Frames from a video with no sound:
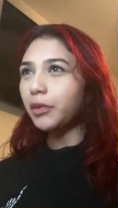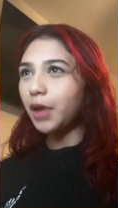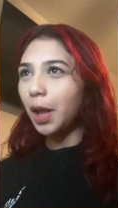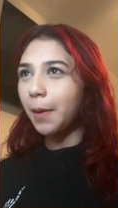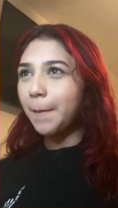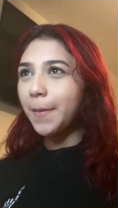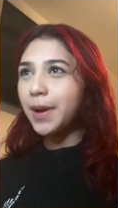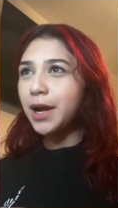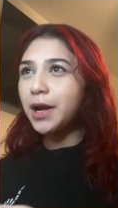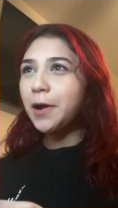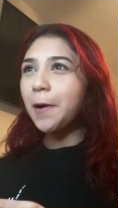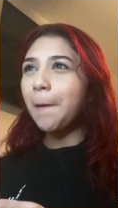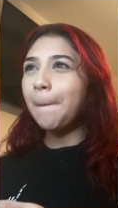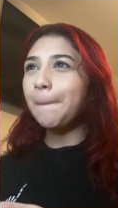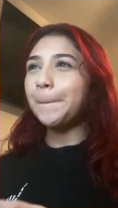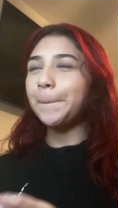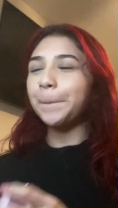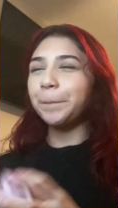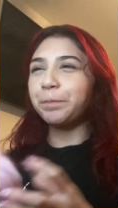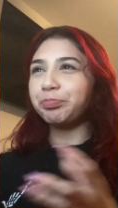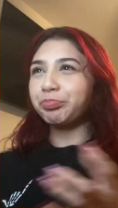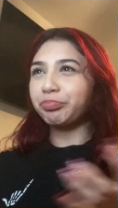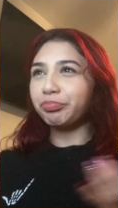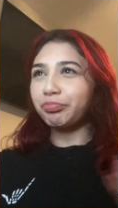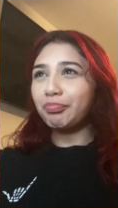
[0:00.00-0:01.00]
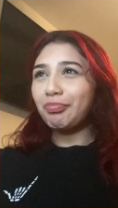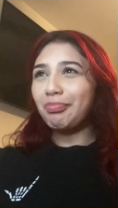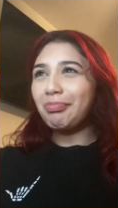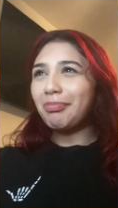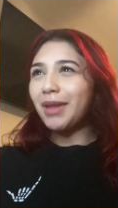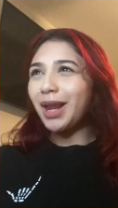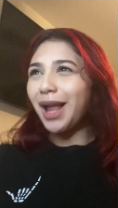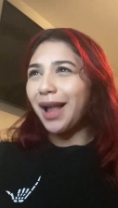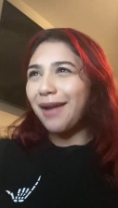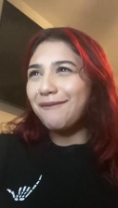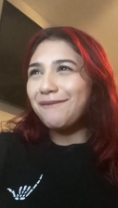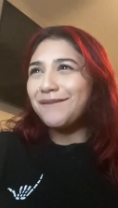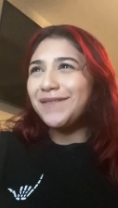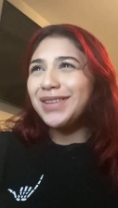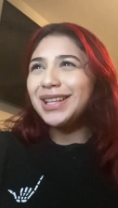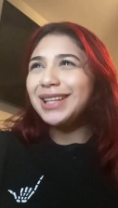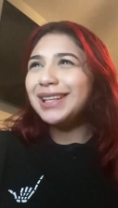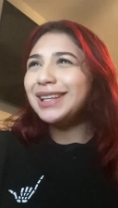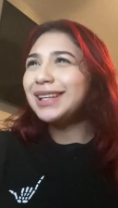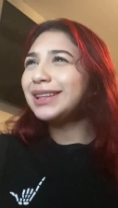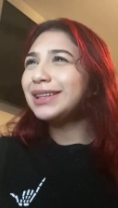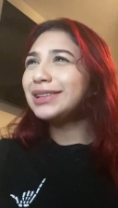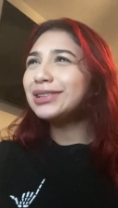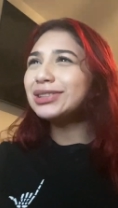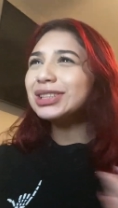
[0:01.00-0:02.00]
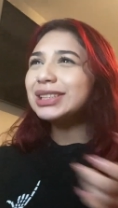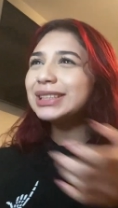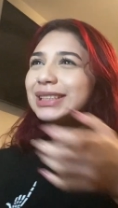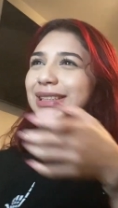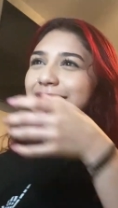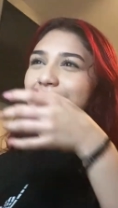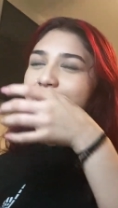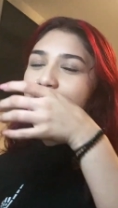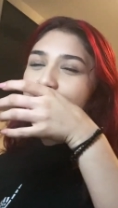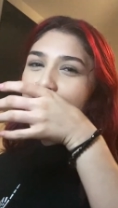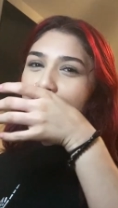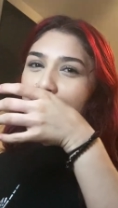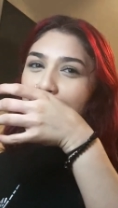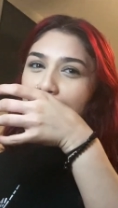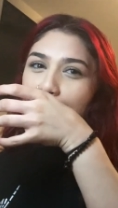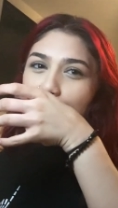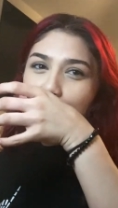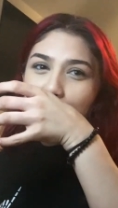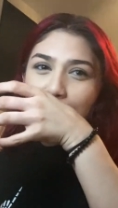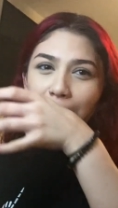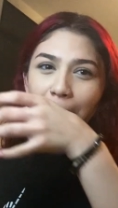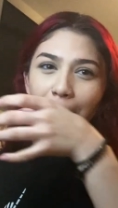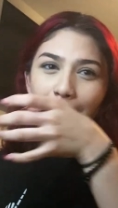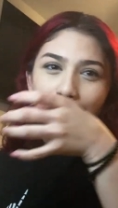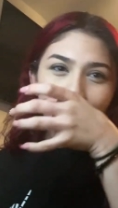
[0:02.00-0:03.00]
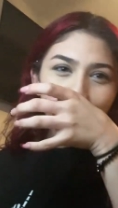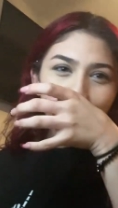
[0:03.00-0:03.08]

But you know, I'm feeling a little silly, you know.